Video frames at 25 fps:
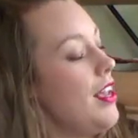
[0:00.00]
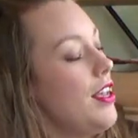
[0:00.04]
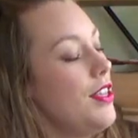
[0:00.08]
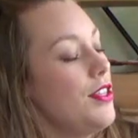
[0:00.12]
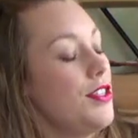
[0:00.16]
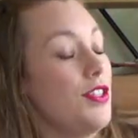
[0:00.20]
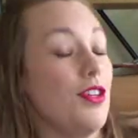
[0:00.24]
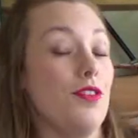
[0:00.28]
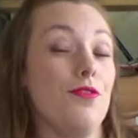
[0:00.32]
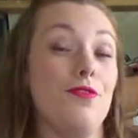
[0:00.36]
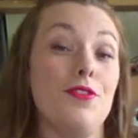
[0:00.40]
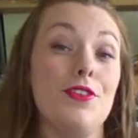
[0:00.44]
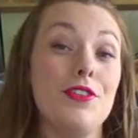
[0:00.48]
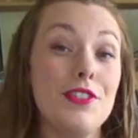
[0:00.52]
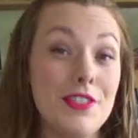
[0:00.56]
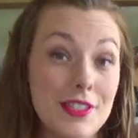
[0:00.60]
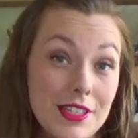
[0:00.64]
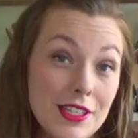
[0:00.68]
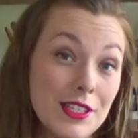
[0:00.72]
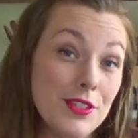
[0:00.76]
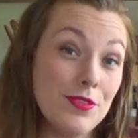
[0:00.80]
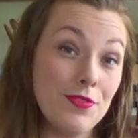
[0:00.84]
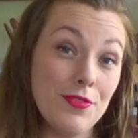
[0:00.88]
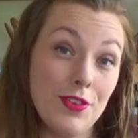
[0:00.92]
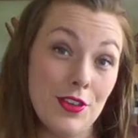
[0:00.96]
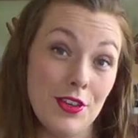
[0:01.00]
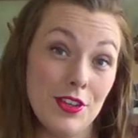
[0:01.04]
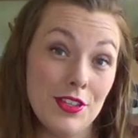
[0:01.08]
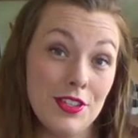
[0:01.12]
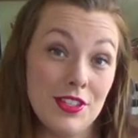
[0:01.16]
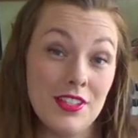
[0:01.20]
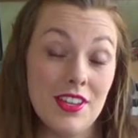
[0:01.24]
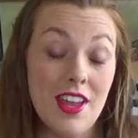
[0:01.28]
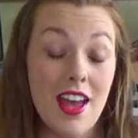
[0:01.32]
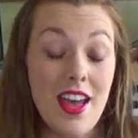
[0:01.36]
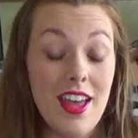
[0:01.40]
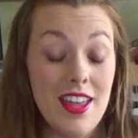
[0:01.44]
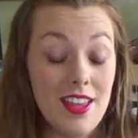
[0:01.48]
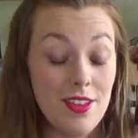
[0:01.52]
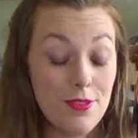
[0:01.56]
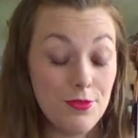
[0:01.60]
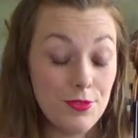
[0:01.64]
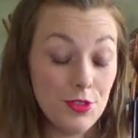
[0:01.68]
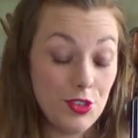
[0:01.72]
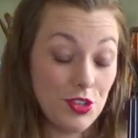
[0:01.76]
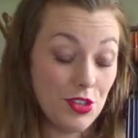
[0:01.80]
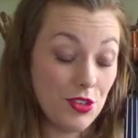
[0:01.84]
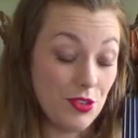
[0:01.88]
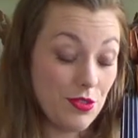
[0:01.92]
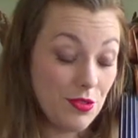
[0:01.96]
So first things first, I have
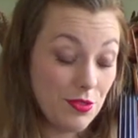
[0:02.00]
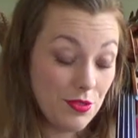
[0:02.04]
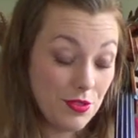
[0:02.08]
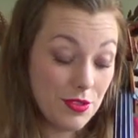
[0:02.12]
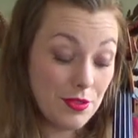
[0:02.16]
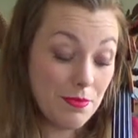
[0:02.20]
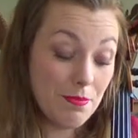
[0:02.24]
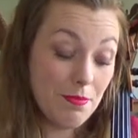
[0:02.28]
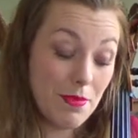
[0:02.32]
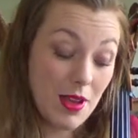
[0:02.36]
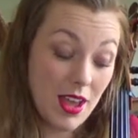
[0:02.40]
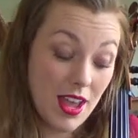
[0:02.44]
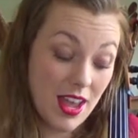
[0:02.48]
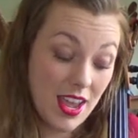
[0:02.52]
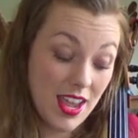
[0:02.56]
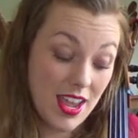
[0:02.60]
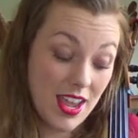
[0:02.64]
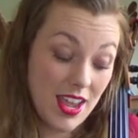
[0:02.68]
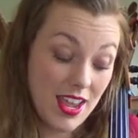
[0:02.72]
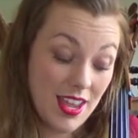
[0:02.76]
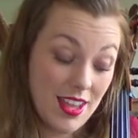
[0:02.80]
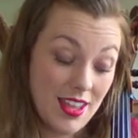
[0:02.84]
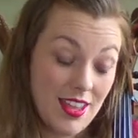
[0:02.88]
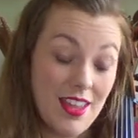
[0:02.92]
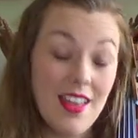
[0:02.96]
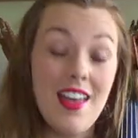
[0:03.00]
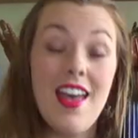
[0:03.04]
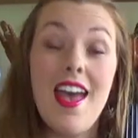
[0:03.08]
tuned my